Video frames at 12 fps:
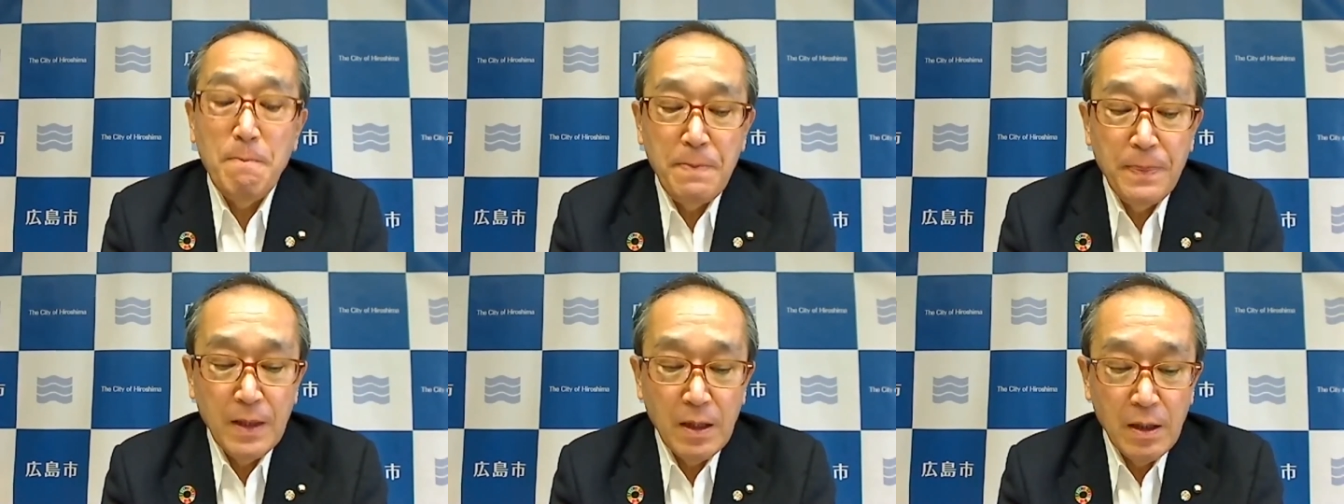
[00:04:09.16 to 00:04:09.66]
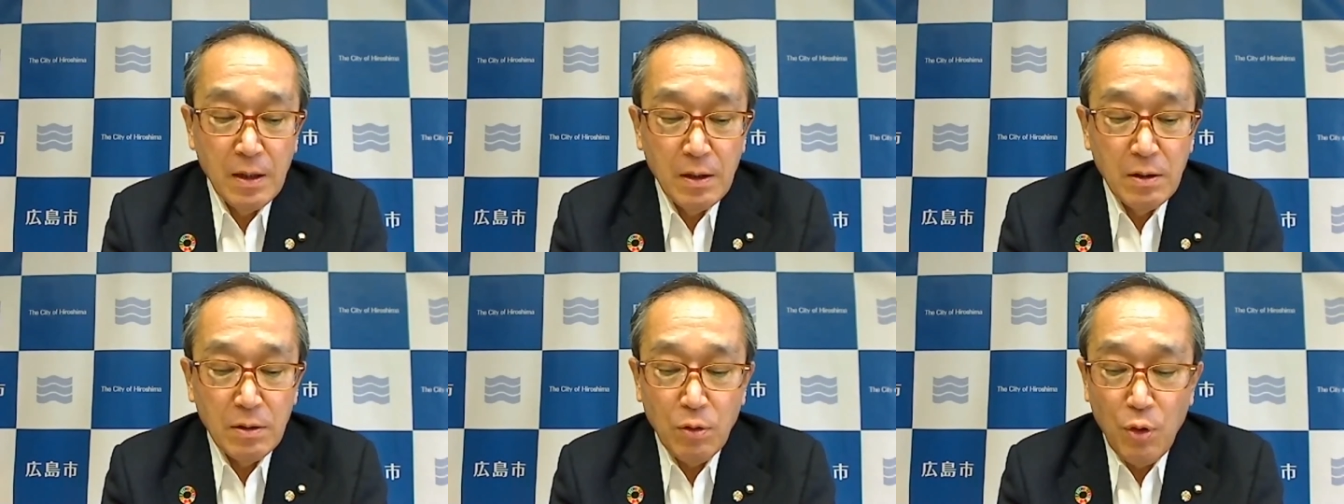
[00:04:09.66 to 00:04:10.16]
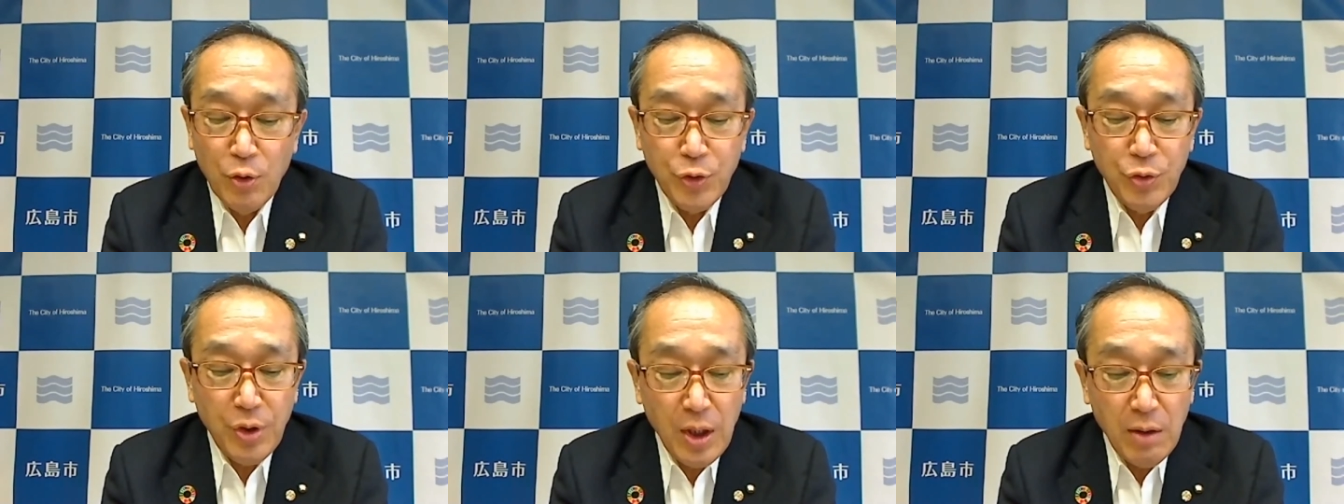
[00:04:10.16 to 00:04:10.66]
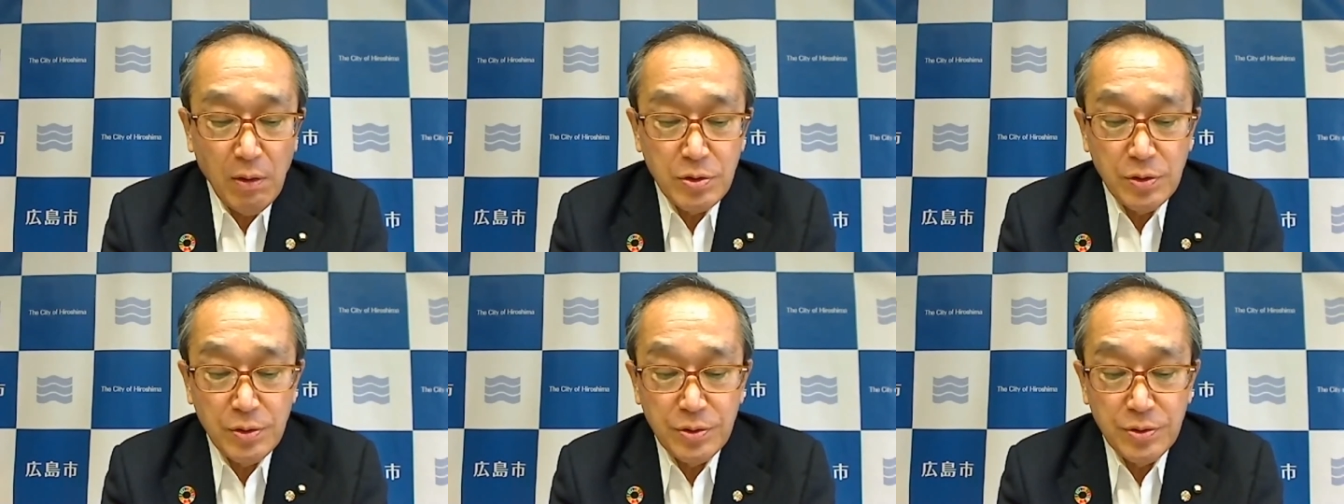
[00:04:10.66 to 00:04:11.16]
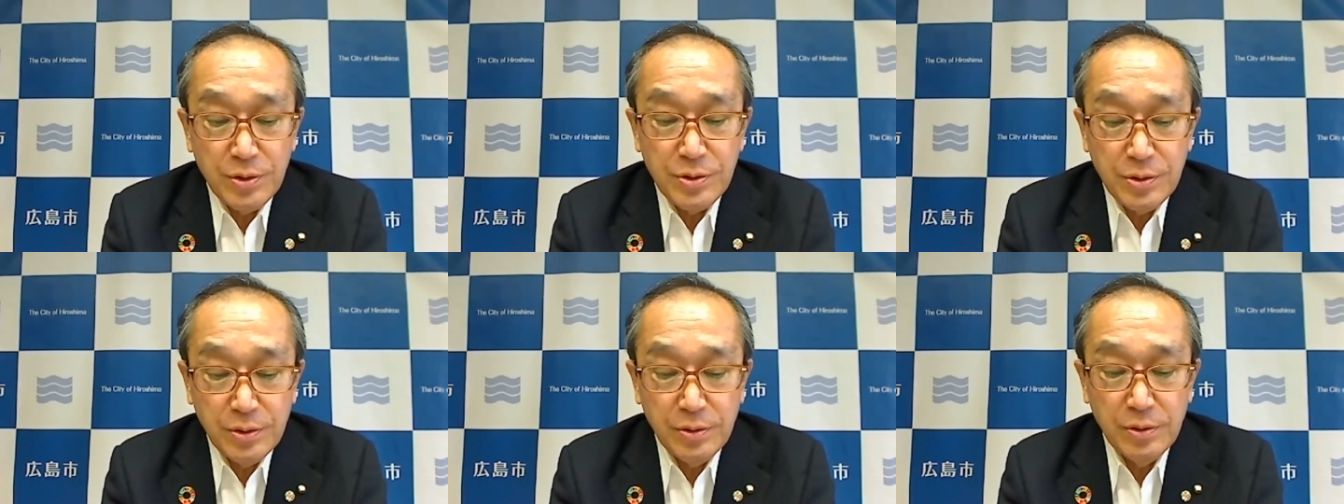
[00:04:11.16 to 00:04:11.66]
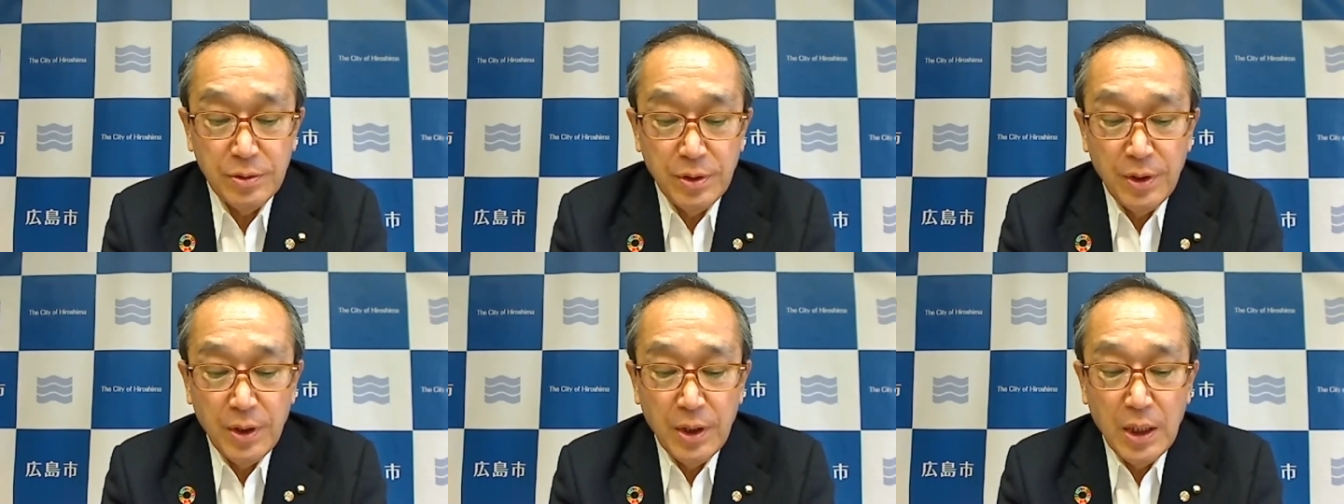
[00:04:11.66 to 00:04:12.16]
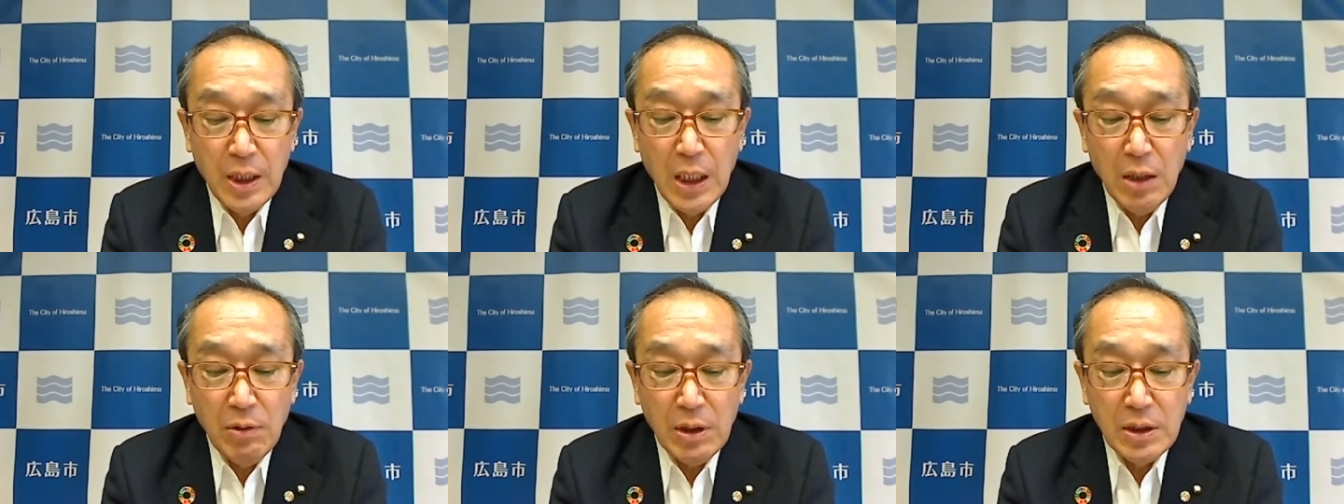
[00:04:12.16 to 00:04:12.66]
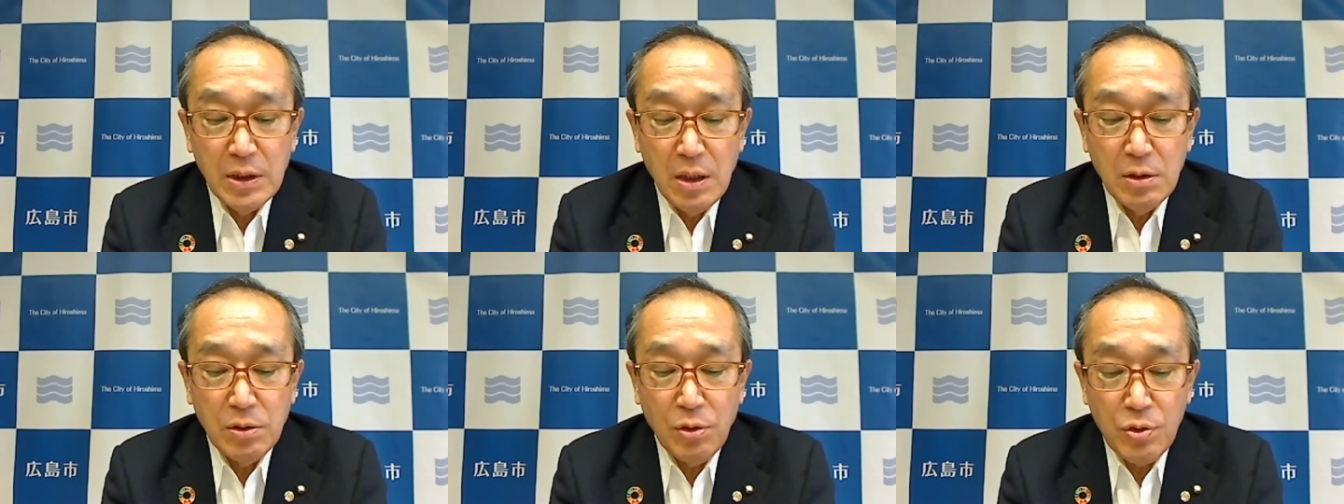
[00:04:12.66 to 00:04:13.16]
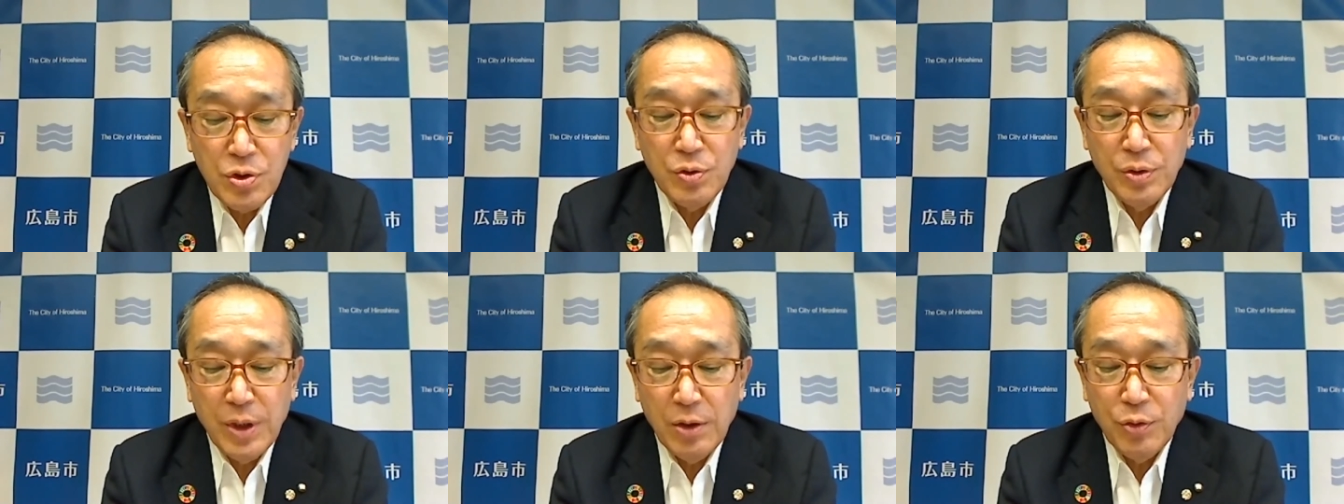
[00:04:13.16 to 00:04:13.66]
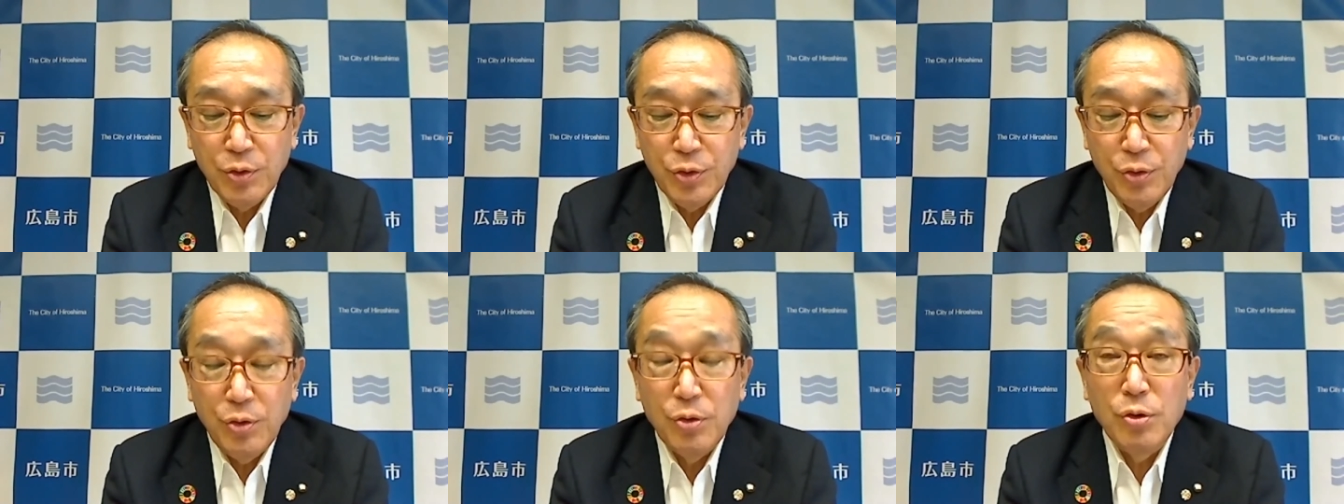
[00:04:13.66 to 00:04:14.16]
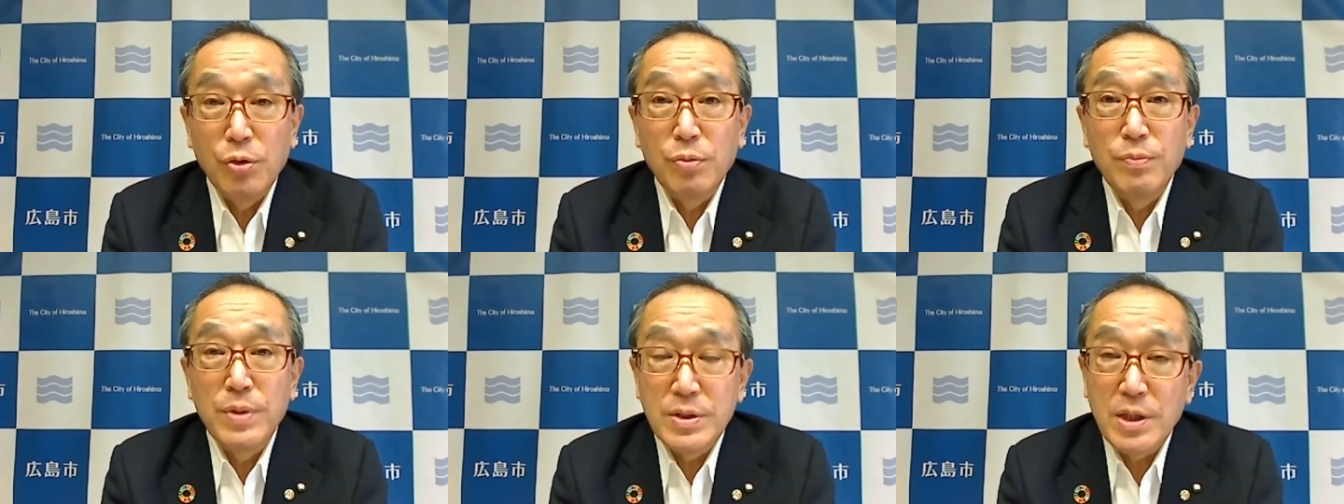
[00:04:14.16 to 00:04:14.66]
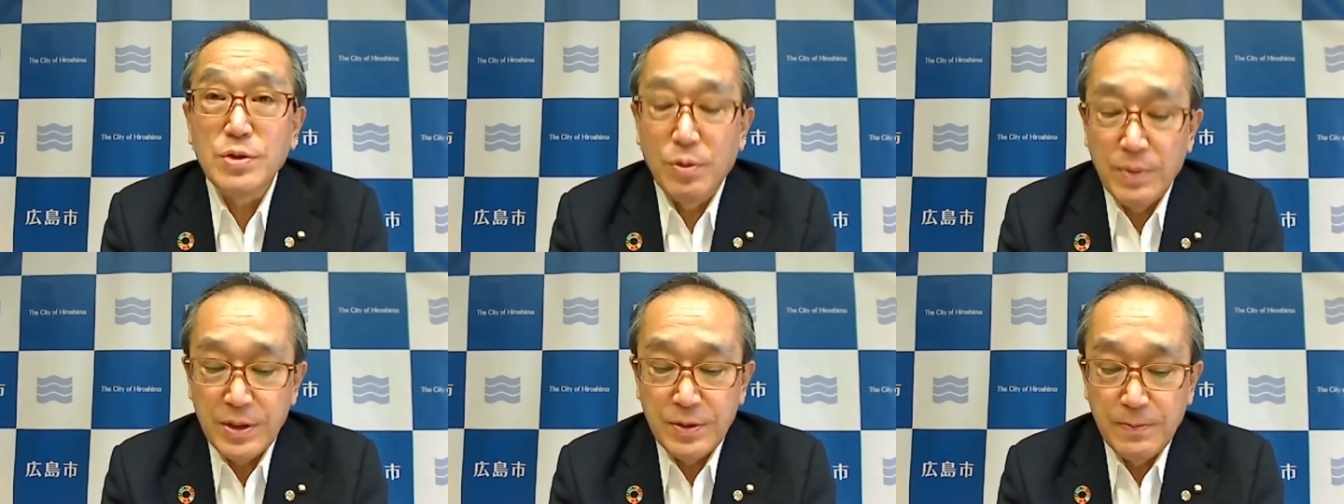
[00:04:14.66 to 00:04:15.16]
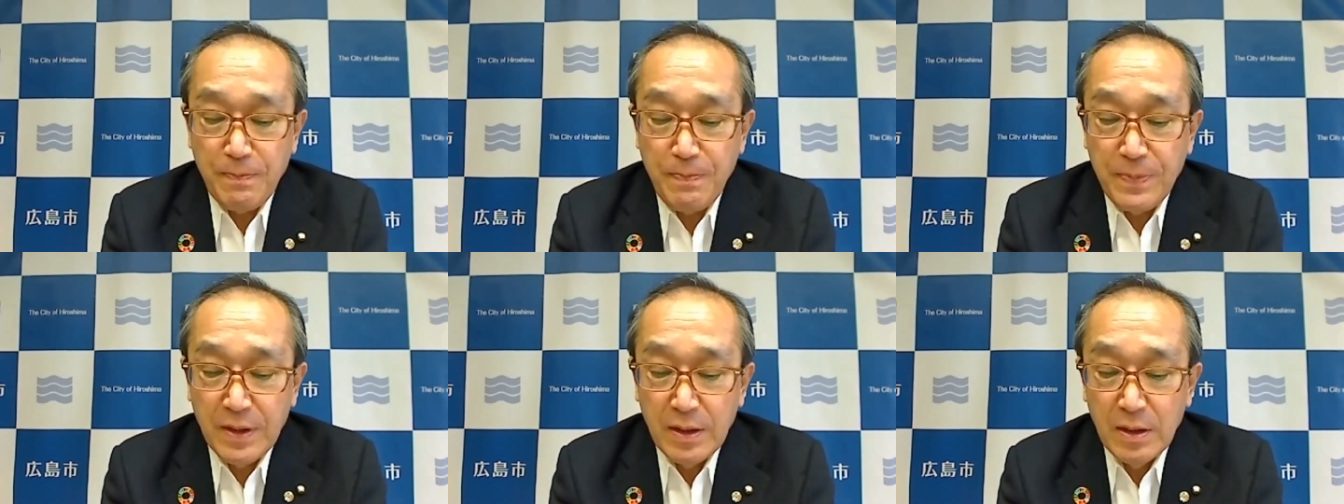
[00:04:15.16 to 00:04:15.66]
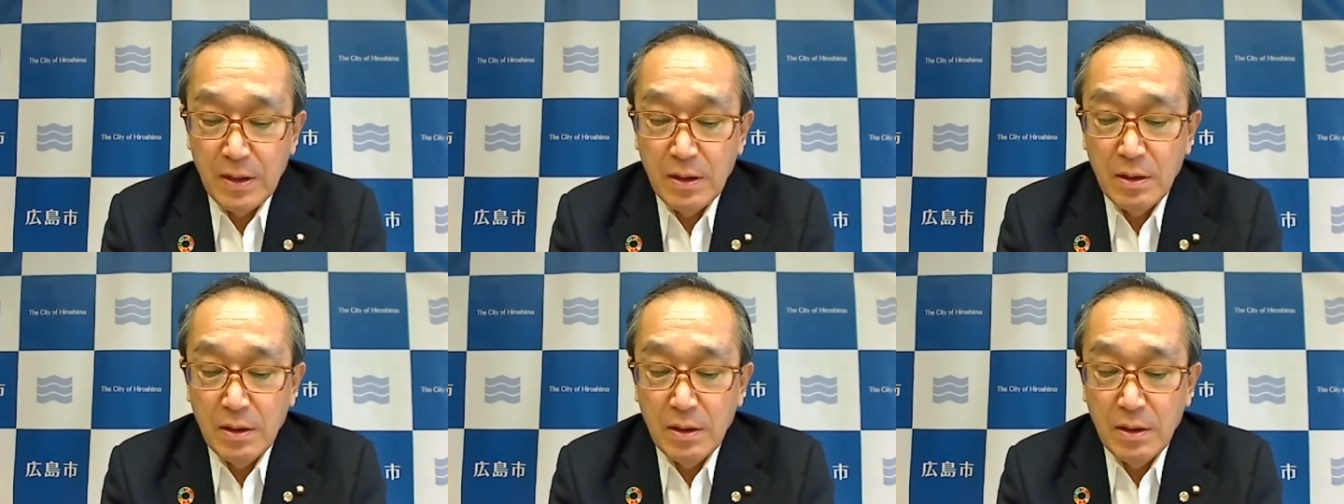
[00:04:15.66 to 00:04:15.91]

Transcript: And based on this law, what is symbolic of eternal peace to become the